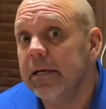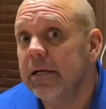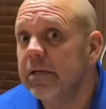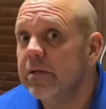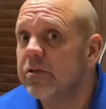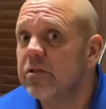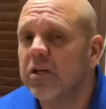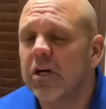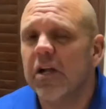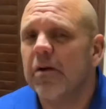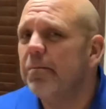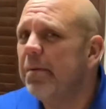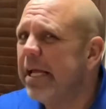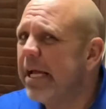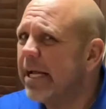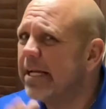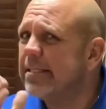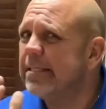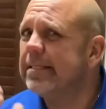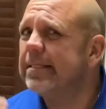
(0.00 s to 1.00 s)
It's going to be
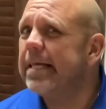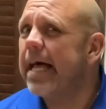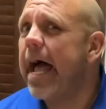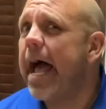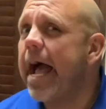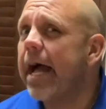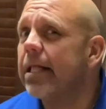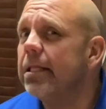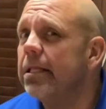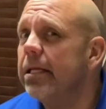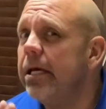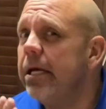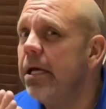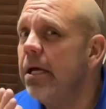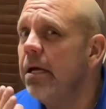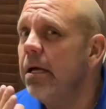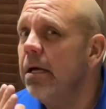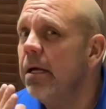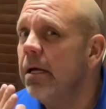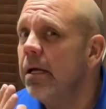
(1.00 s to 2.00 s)
exactly
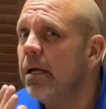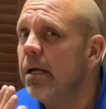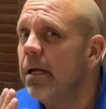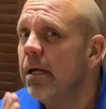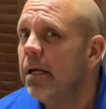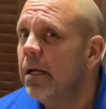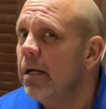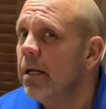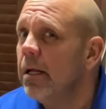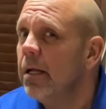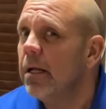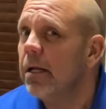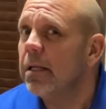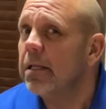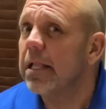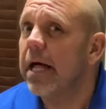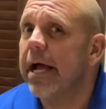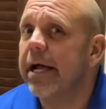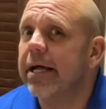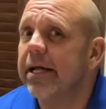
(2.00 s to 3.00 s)

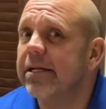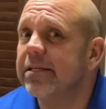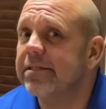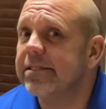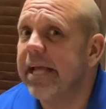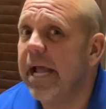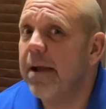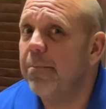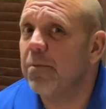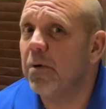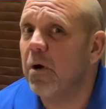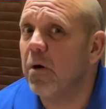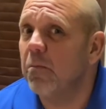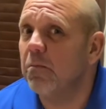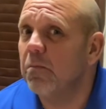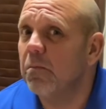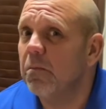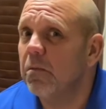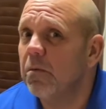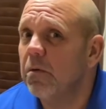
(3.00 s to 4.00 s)
like an escape room,
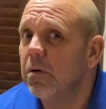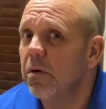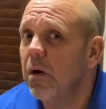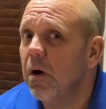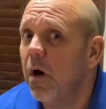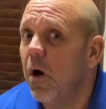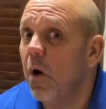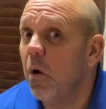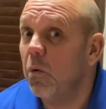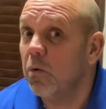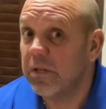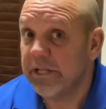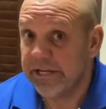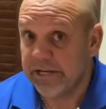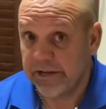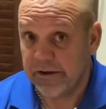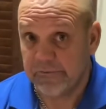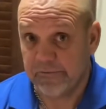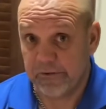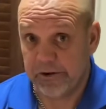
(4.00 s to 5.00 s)
only
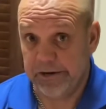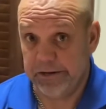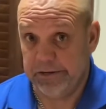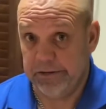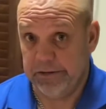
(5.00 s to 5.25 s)
different.